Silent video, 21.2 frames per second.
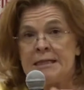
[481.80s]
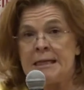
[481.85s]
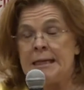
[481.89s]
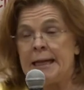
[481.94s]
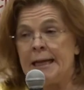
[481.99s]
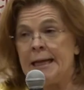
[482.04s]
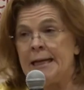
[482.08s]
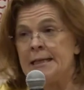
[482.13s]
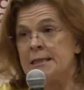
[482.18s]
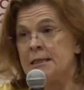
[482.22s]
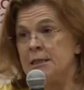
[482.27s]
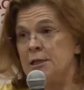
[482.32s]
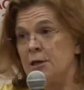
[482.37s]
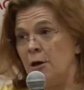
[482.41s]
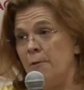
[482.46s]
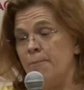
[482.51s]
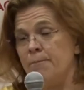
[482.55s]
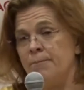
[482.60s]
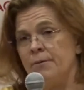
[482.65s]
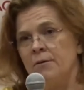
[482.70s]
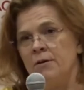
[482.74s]
delay,
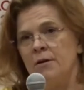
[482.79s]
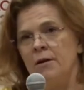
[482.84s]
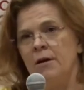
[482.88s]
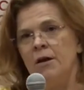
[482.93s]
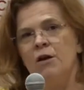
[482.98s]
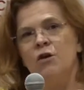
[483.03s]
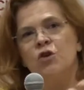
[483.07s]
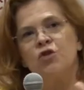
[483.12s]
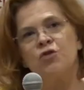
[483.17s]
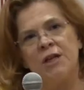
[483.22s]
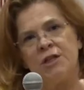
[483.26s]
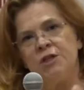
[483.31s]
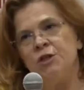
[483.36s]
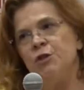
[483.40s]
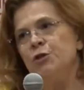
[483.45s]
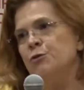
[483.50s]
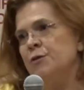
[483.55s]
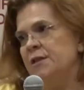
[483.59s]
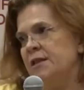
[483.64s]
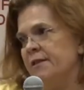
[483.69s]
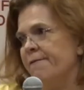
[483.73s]
stop. Try to
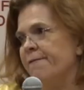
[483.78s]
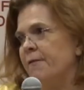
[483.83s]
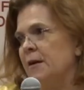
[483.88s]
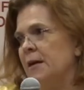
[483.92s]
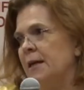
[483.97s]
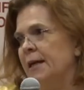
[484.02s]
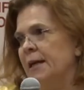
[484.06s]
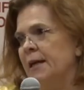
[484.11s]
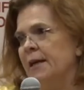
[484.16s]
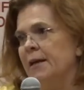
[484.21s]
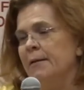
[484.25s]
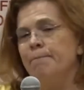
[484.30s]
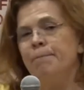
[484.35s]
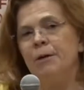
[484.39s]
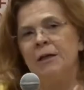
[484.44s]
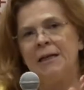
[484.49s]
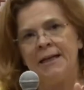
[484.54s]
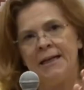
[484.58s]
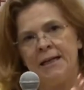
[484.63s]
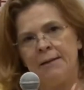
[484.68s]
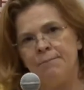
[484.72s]
do differently,
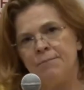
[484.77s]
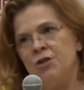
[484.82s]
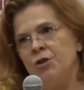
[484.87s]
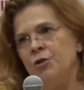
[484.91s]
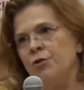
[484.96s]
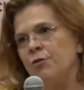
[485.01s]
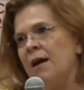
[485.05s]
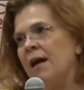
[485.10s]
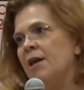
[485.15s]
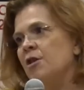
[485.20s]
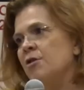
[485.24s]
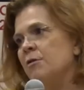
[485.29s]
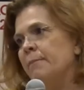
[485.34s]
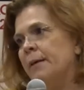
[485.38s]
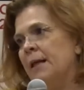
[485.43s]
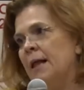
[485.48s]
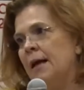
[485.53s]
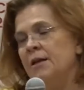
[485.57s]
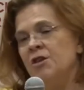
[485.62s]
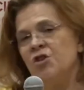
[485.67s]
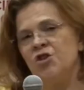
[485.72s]
but keep to your action
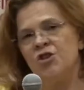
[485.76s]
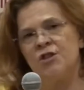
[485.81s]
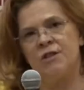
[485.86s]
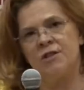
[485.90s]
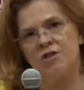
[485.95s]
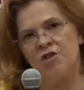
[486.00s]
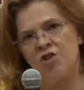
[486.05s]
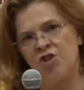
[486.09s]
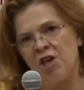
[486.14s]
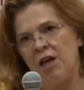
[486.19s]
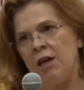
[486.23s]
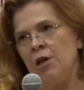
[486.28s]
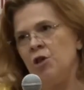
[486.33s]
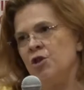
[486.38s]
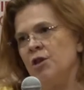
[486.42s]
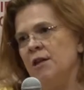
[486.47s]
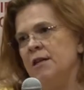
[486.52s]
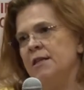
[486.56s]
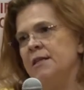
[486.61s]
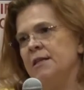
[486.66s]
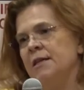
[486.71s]
plan, just change
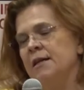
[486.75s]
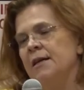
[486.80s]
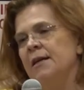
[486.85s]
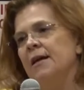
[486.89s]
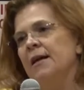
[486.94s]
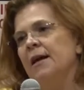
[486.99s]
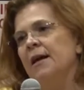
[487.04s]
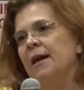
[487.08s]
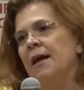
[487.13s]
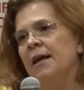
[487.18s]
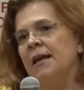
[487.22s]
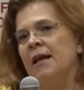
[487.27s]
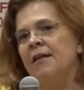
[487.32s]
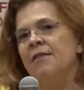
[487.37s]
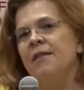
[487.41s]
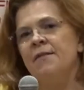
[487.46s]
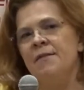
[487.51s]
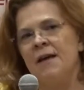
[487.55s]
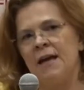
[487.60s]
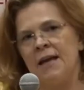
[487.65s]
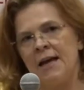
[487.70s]
it. And I
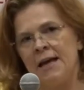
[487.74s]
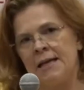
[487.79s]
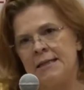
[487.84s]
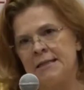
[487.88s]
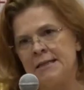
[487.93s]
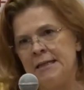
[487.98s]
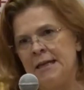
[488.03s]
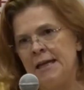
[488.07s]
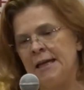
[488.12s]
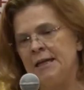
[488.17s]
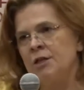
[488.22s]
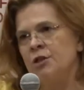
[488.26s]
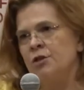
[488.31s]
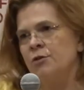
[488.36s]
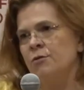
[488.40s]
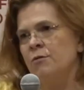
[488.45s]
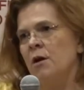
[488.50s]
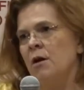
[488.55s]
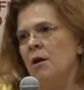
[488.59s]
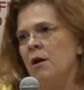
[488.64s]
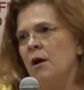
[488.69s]
think that has led
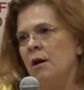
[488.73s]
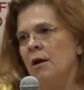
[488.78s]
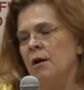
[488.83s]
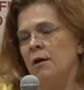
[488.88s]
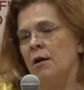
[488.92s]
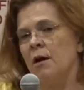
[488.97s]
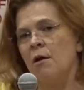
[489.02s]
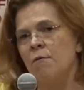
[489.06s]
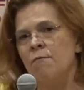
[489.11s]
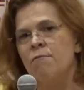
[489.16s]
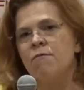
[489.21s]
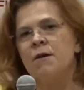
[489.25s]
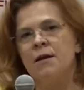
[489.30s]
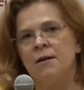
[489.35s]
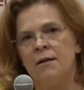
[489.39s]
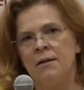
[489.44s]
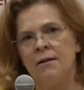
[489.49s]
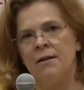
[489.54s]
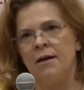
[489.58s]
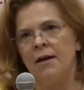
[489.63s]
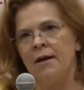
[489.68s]
to a
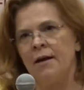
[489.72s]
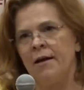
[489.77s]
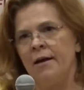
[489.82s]
real